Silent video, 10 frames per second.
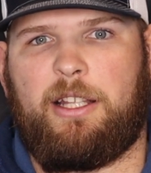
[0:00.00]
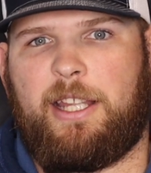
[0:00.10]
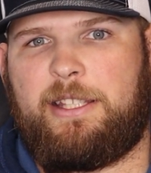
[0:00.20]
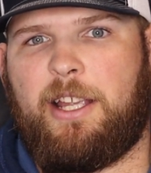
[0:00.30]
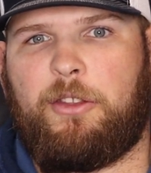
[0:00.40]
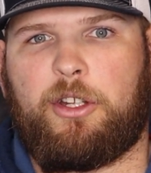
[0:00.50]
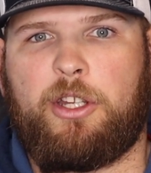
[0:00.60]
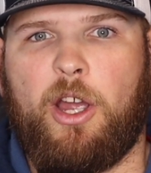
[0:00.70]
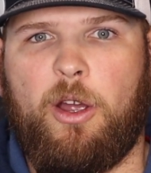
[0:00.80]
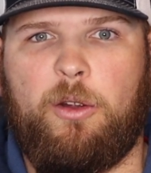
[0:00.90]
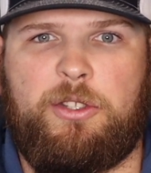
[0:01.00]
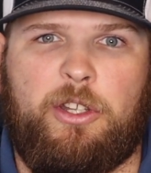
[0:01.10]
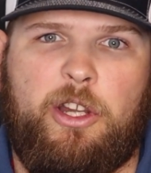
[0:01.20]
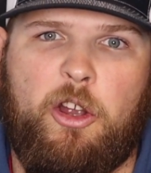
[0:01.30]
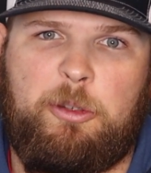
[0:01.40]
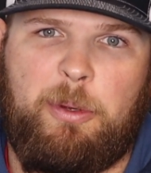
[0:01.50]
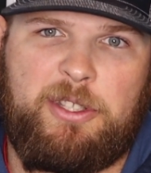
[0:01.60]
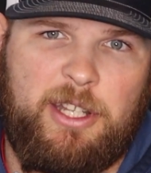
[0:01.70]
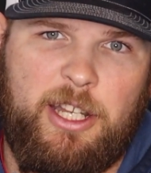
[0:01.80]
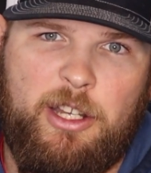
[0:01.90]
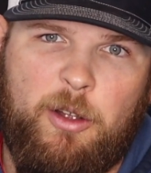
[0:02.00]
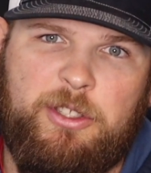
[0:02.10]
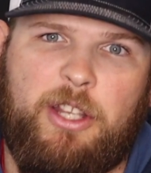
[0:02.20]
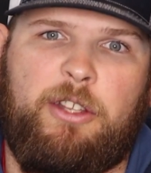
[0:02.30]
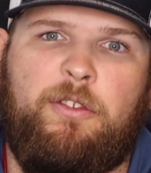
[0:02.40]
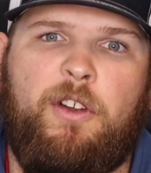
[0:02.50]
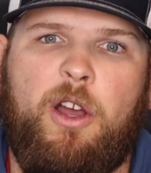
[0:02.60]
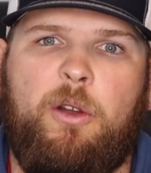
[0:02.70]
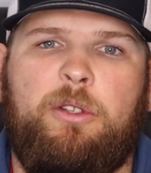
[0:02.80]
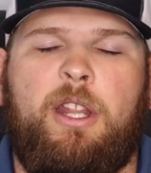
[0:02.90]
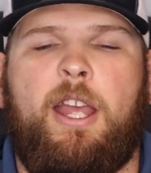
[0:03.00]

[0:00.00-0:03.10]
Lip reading: they tell their coach puts it in notes on their phone,